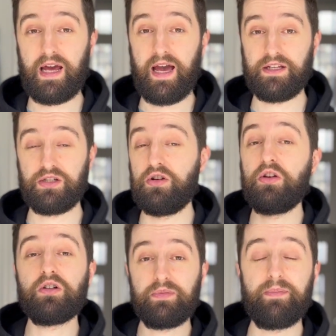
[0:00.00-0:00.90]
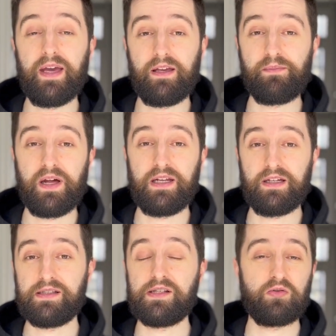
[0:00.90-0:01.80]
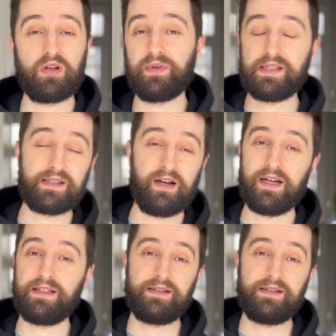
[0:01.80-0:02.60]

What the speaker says: and you know you're going to be making money because it's already been signed,